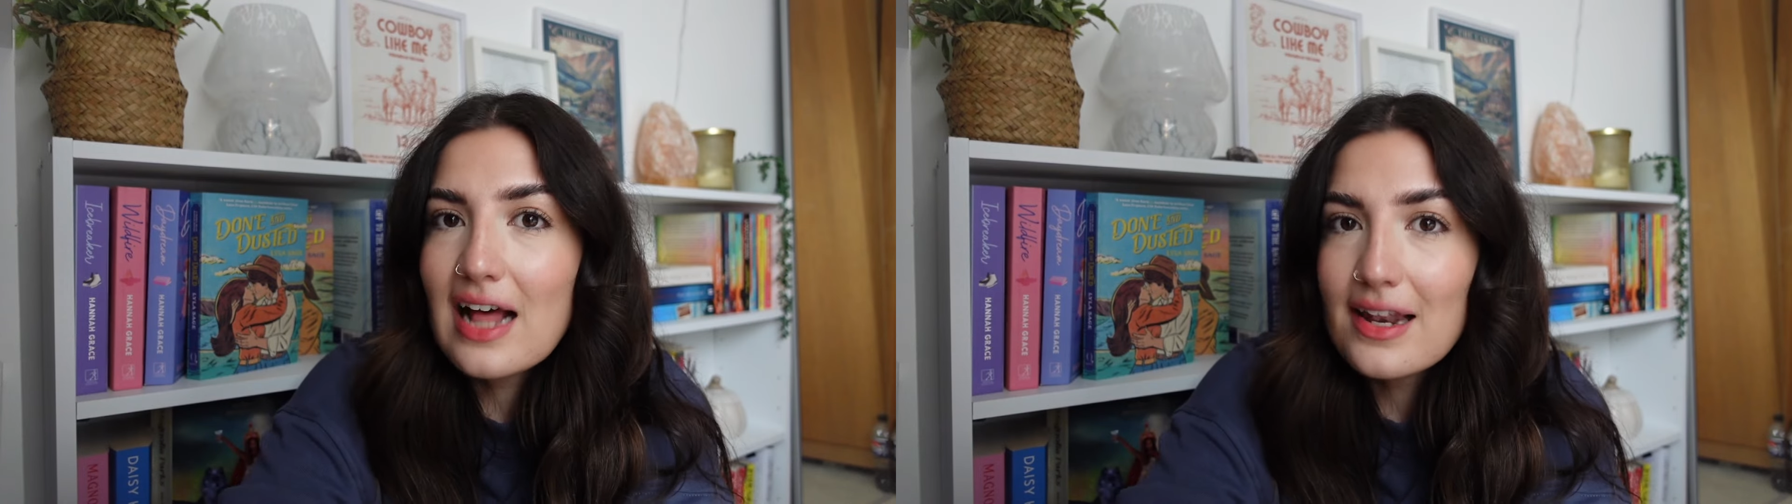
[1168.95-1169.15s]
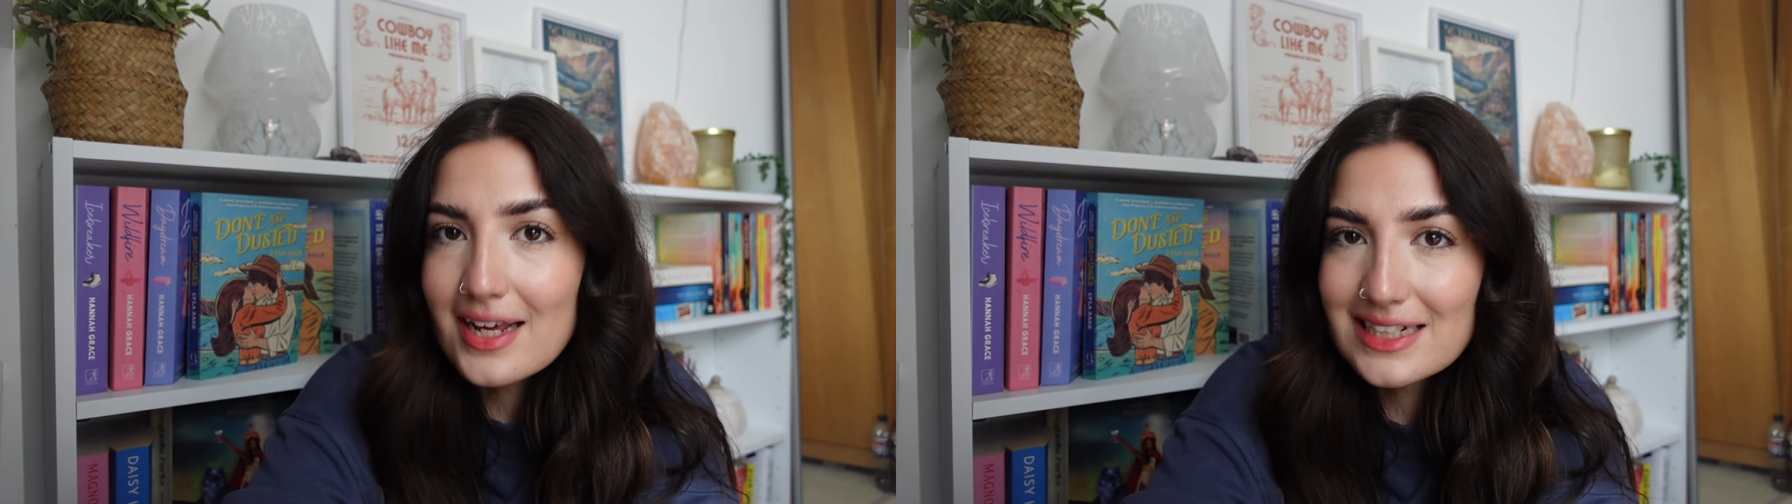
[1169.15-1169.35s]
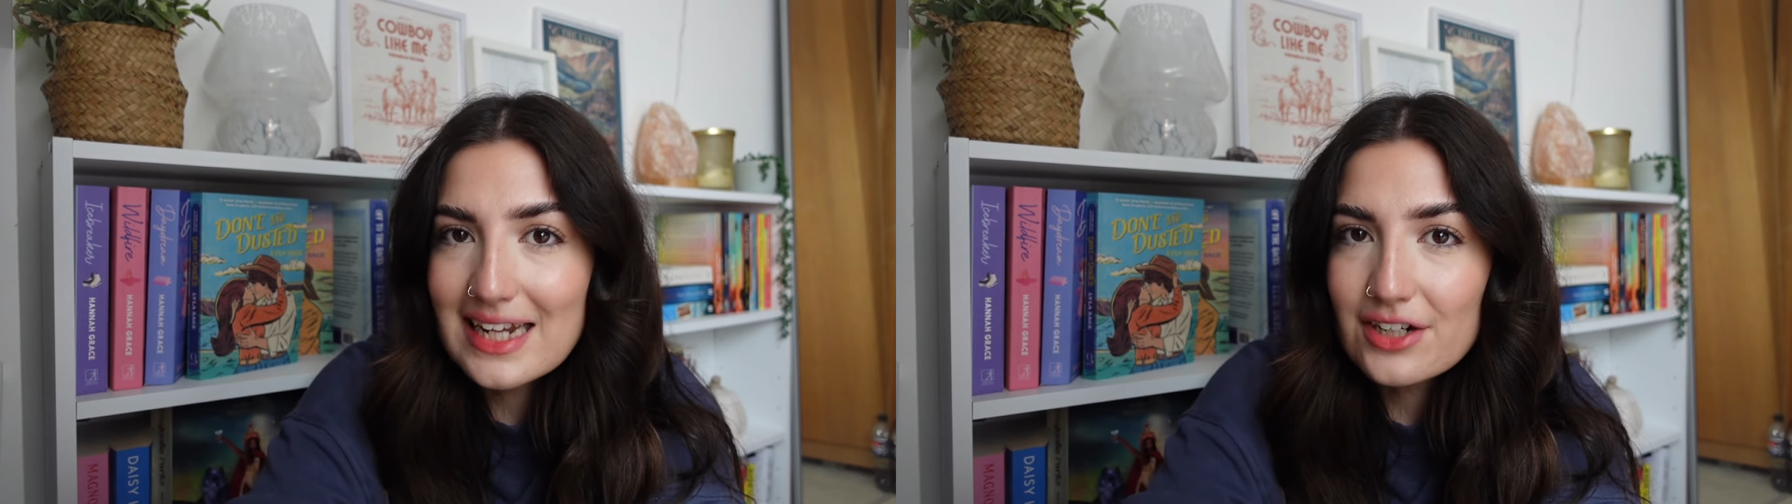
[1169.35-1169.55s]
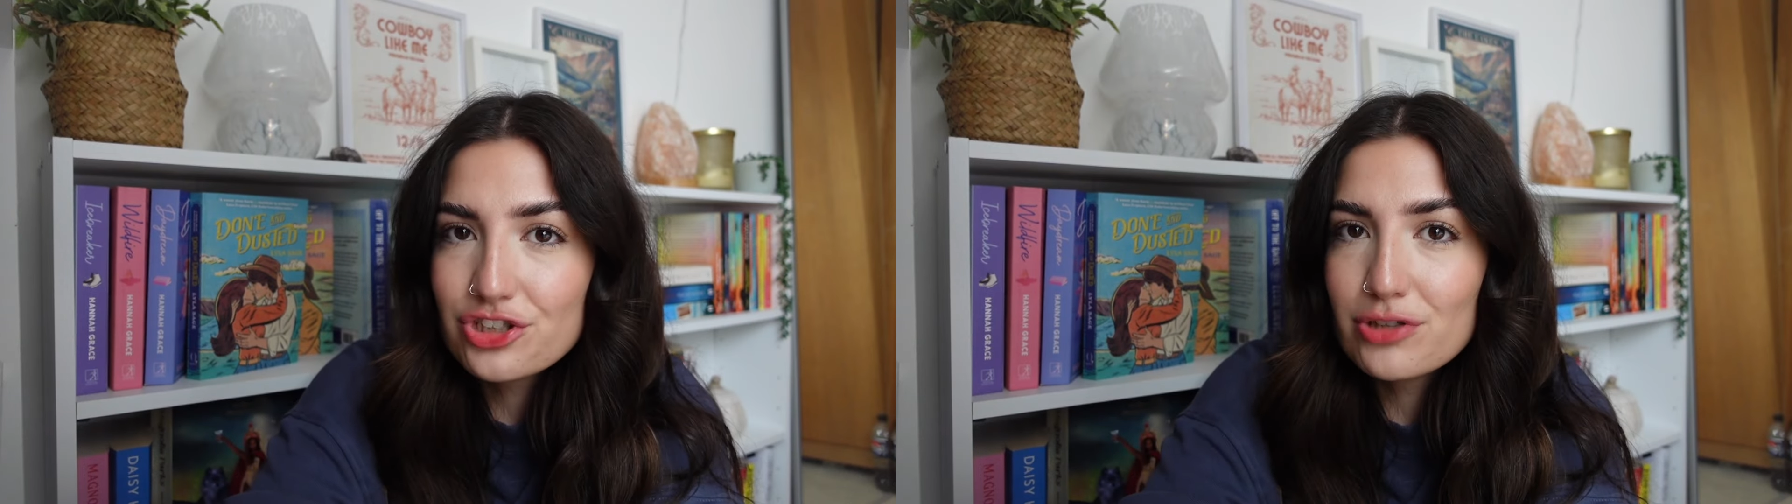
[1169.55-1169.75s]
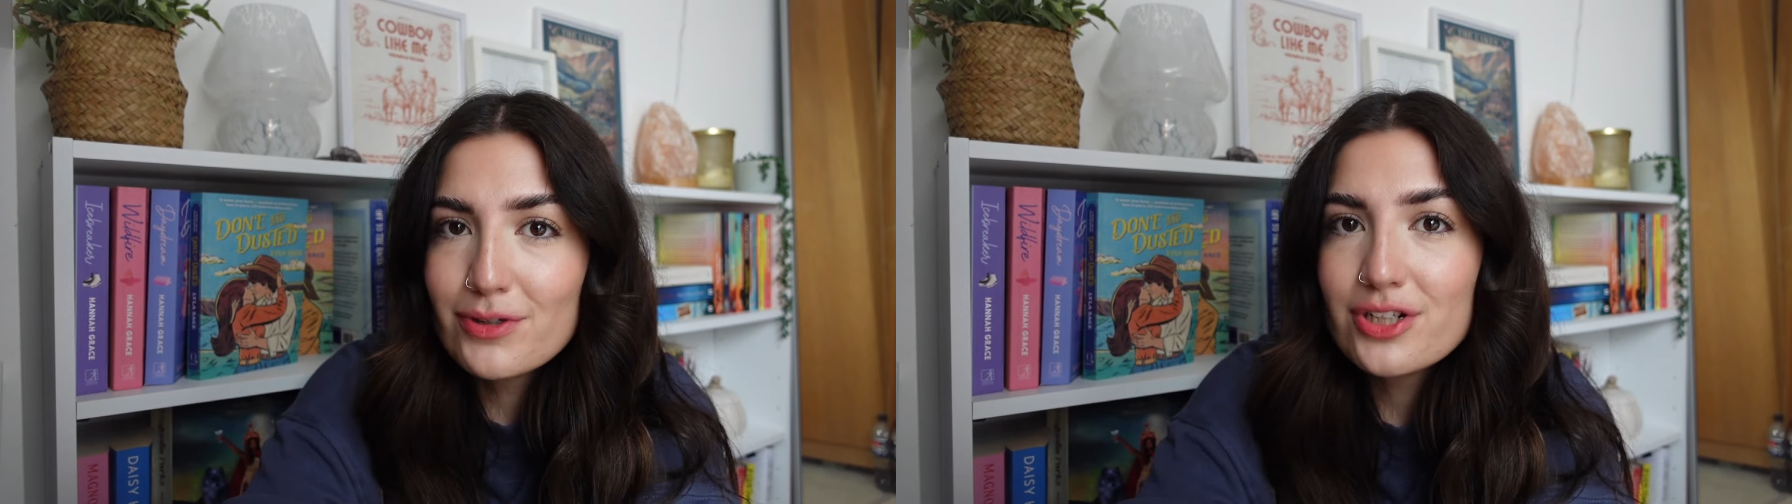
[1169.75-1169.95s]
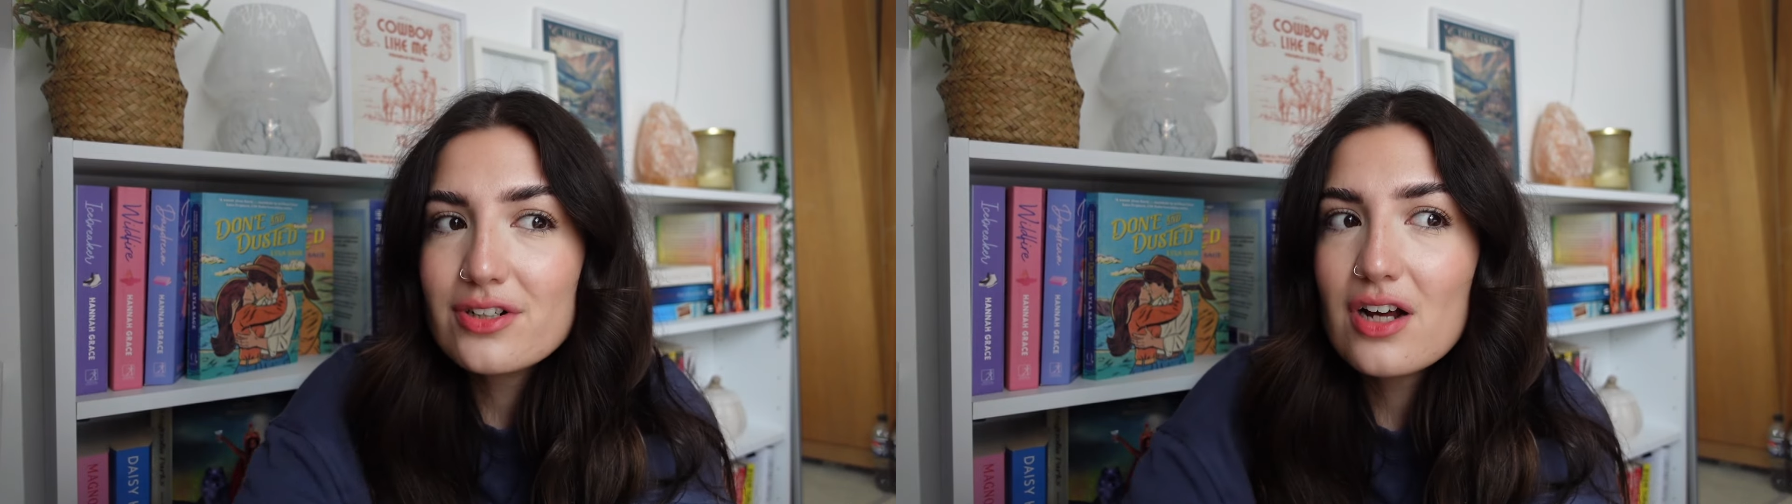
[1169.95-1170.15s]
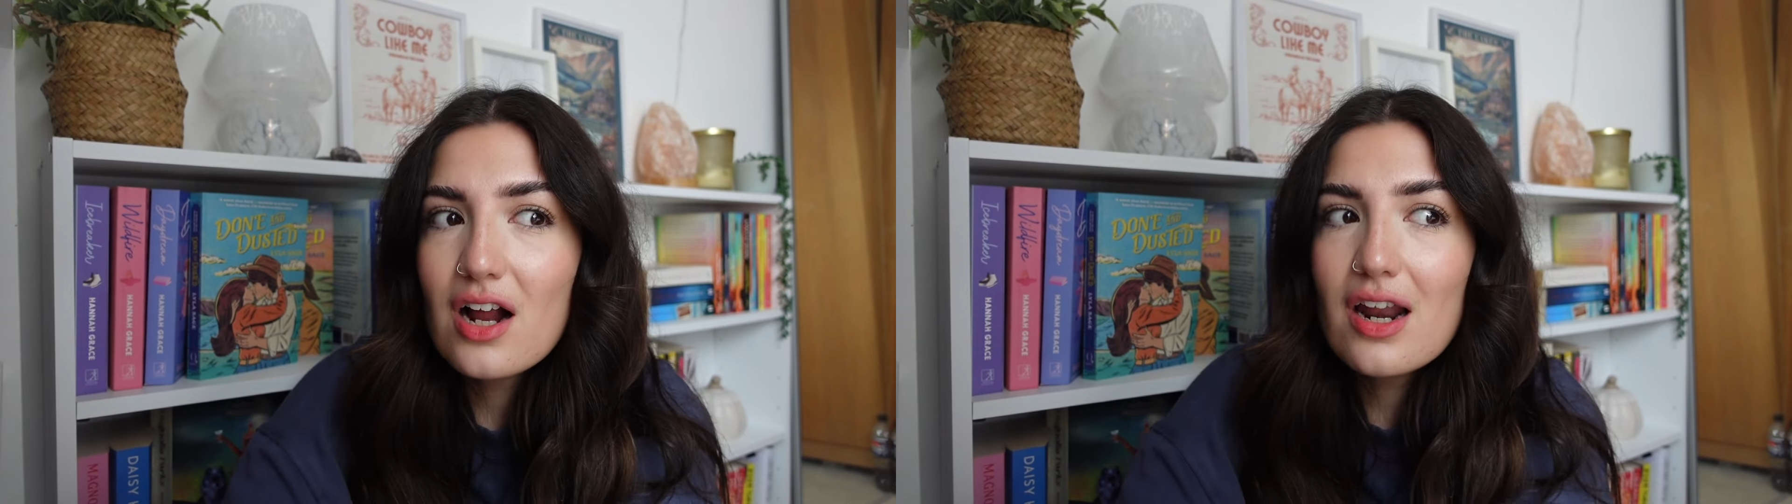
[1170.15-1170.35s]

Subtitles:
that like a detriment.